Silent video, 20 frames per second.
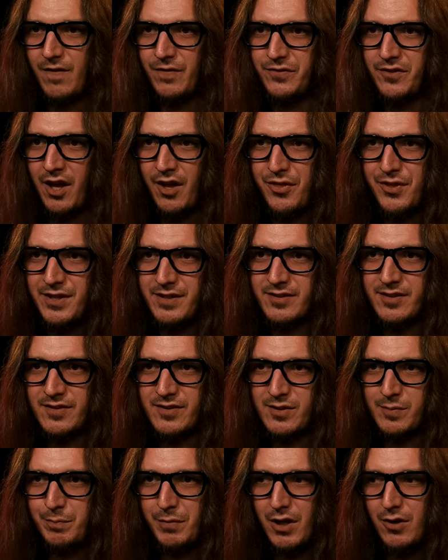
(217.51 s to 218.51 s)
Nothing's
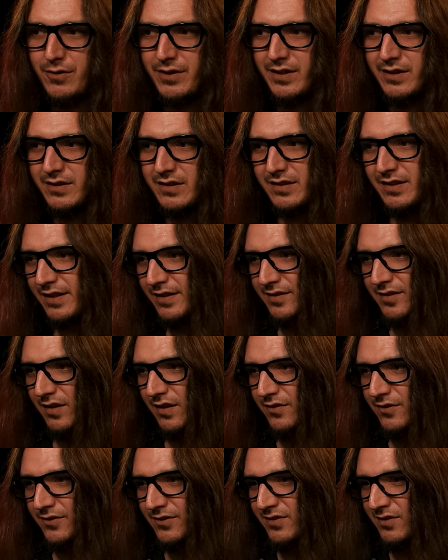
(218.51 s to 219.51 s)
exploding. It's
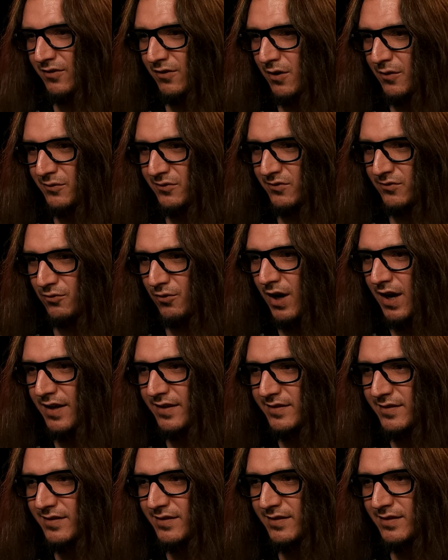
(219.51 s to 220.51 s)
under 0
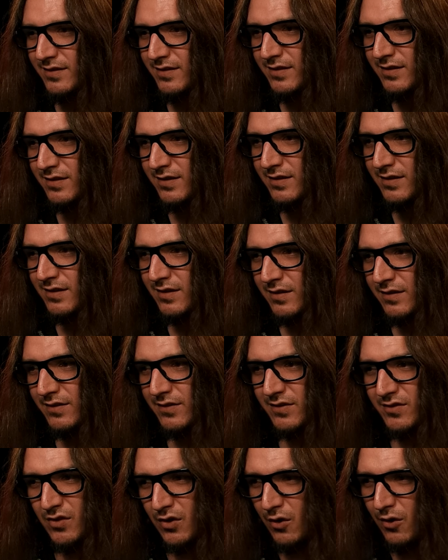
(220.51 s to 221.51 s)
stress.
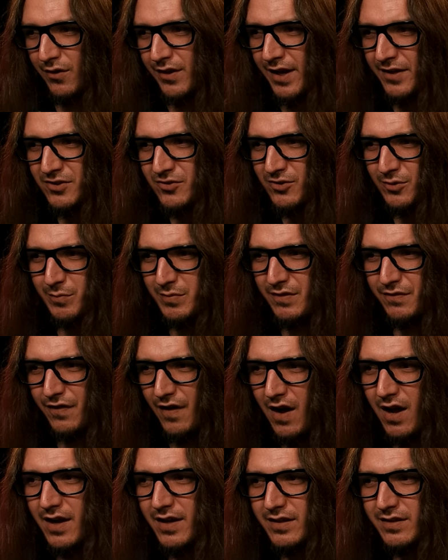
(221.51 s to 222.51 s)
So that should be
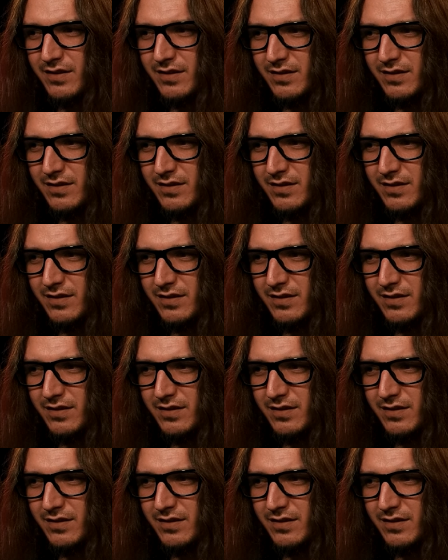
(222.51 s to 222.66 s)
fine.